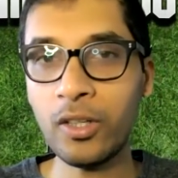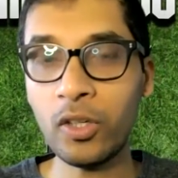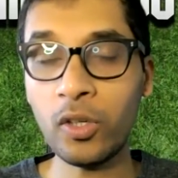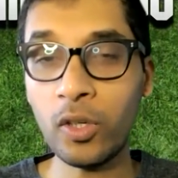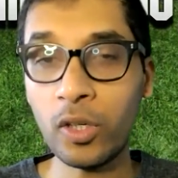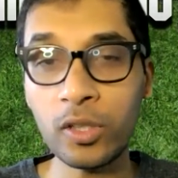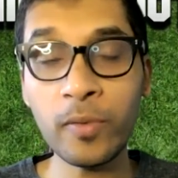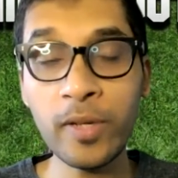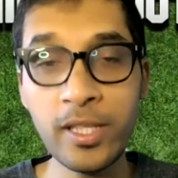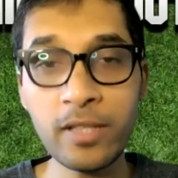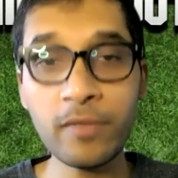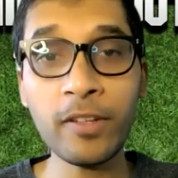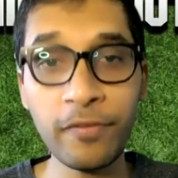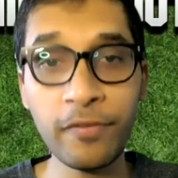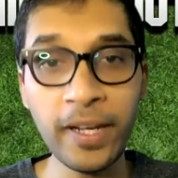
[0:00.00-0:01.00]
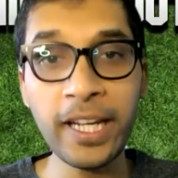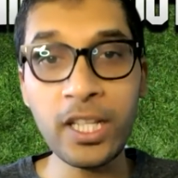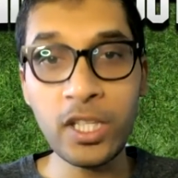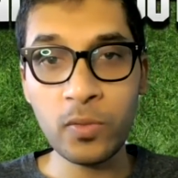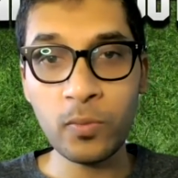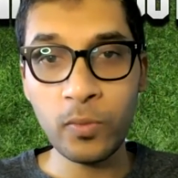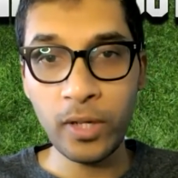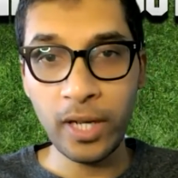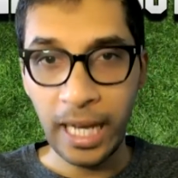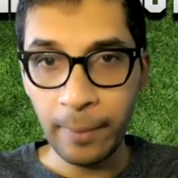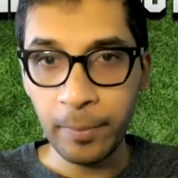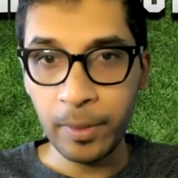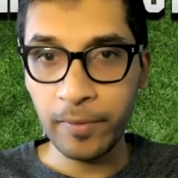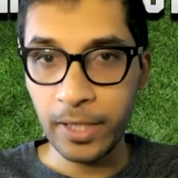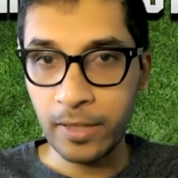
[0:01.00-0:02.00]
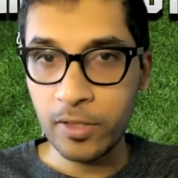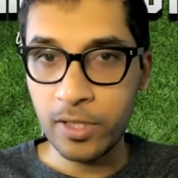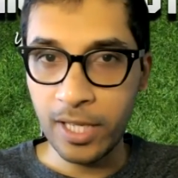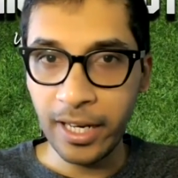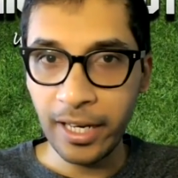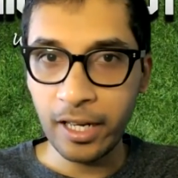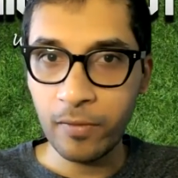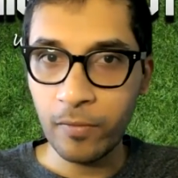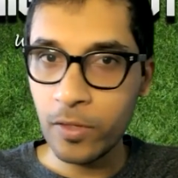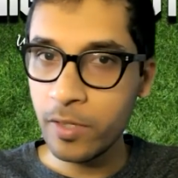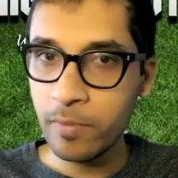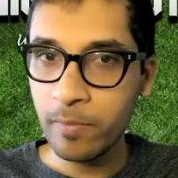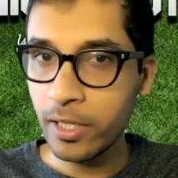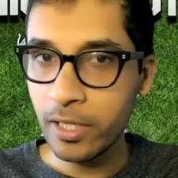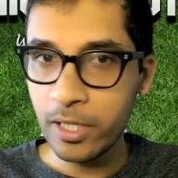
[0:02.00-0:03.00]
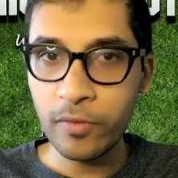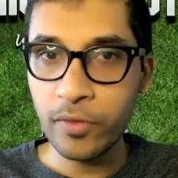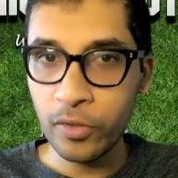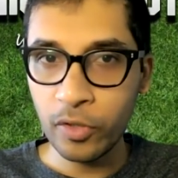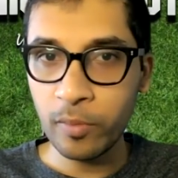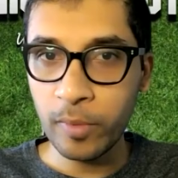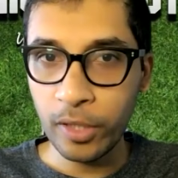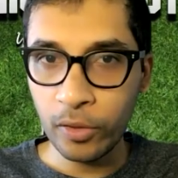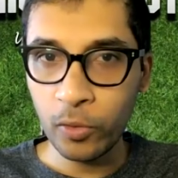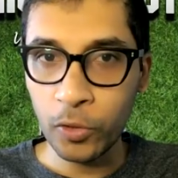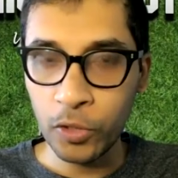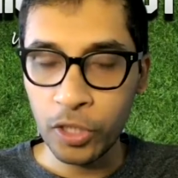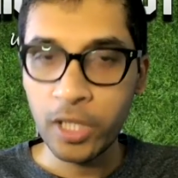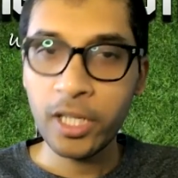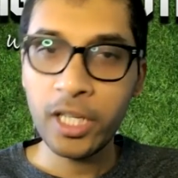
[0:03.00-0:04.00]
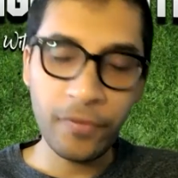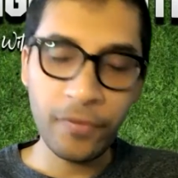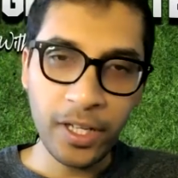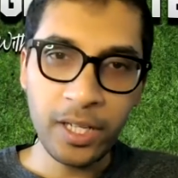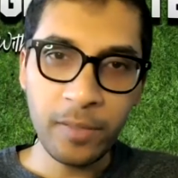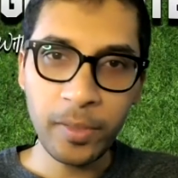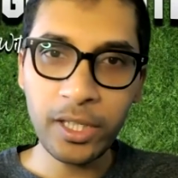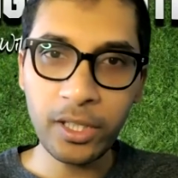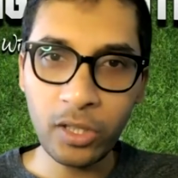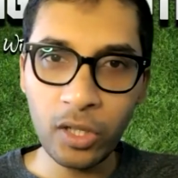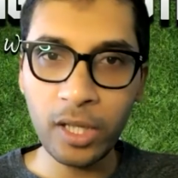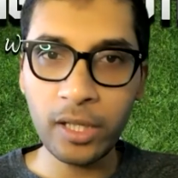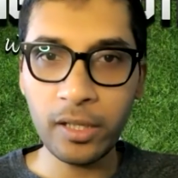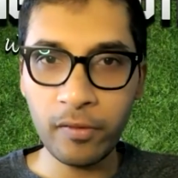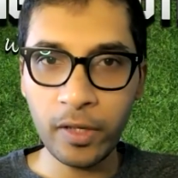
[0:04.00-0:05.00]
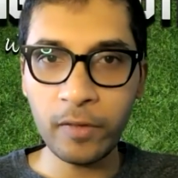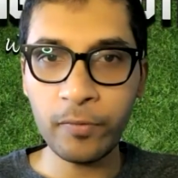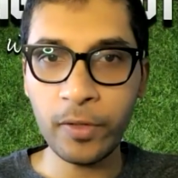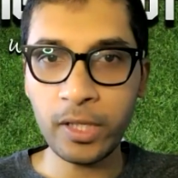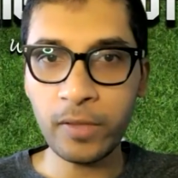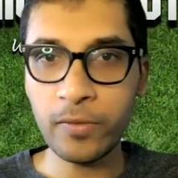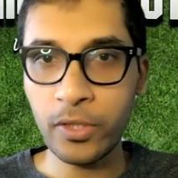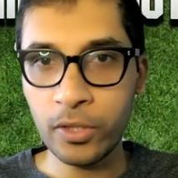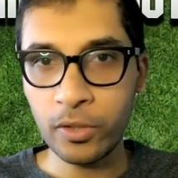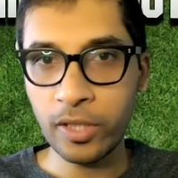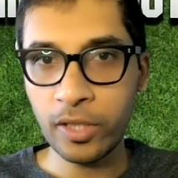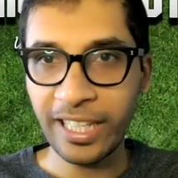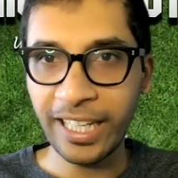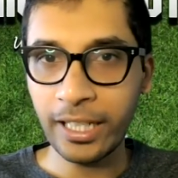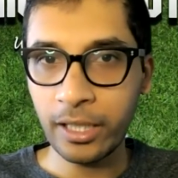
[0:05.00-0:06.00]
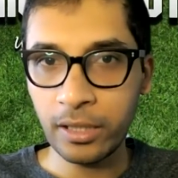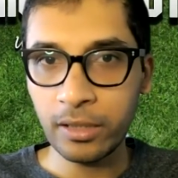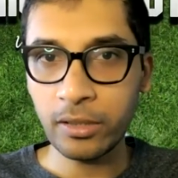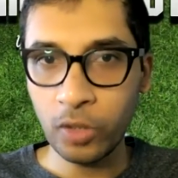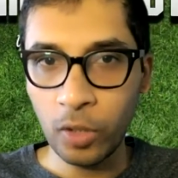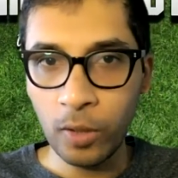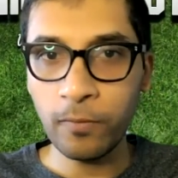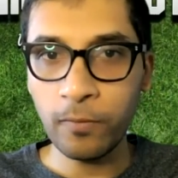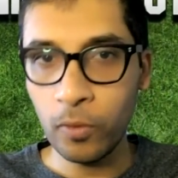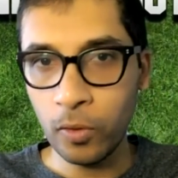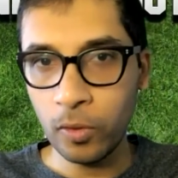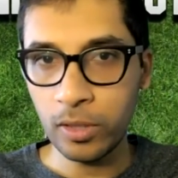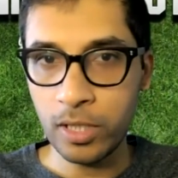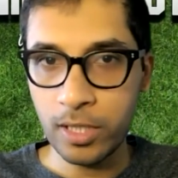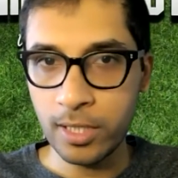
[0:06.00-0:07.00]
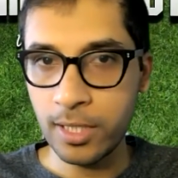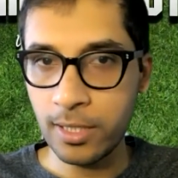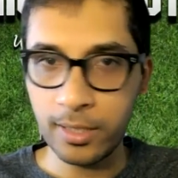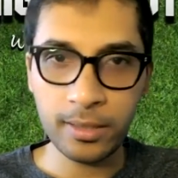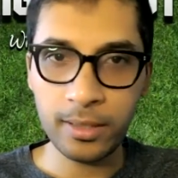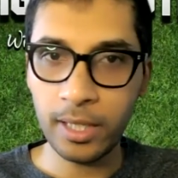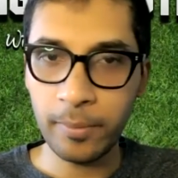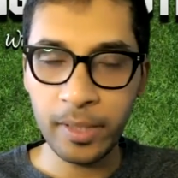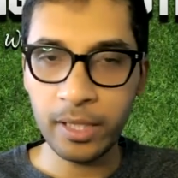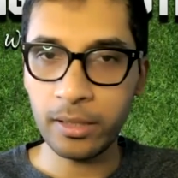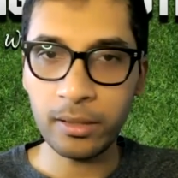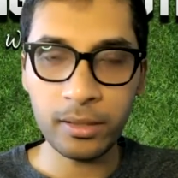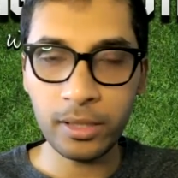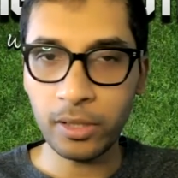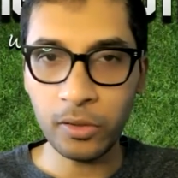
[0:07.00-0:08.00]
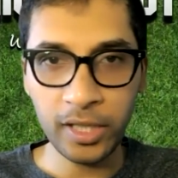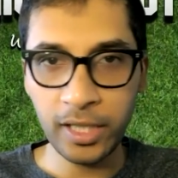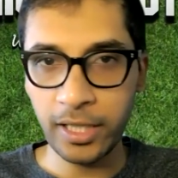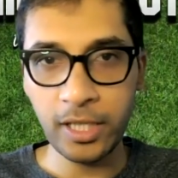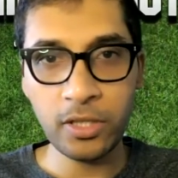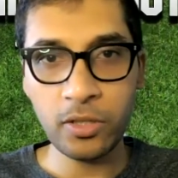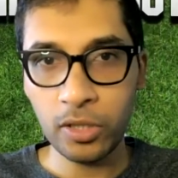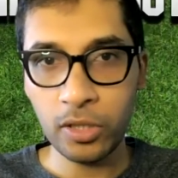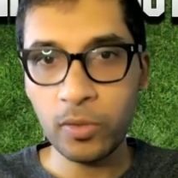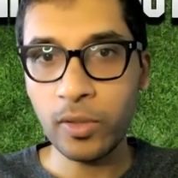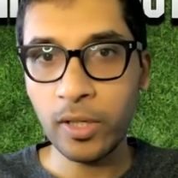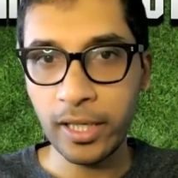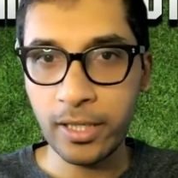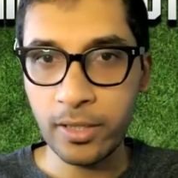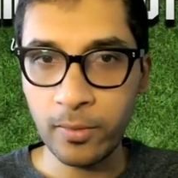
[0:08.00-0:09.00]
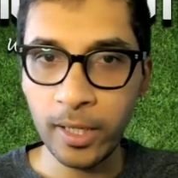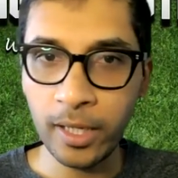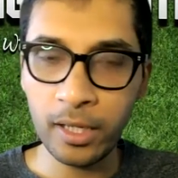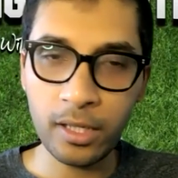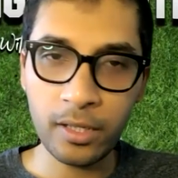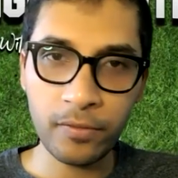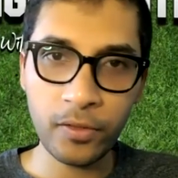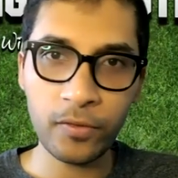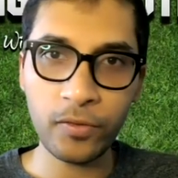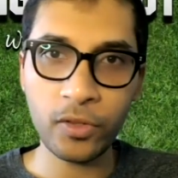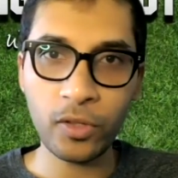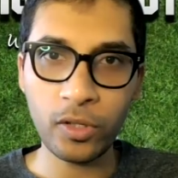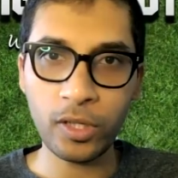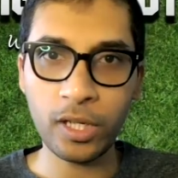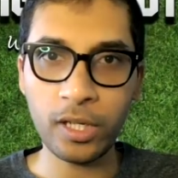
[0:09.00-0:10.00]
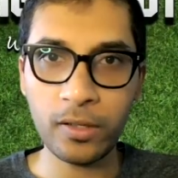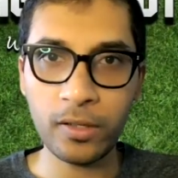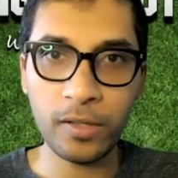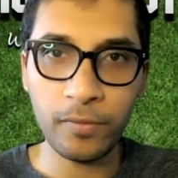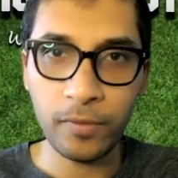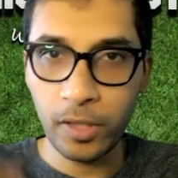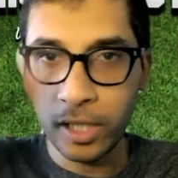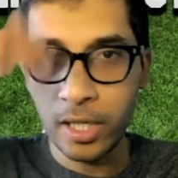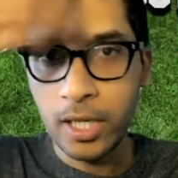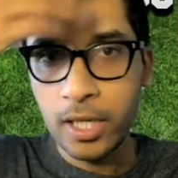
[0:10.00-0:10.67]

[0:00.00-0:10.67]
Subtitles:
or the reason why fans were happy when he was hired wasn't because he was going to be a coach. If anybody thought that Ralf Rangnick was going to get top four this season, I mean, that's on you guys, right? If you thought that Ralf again,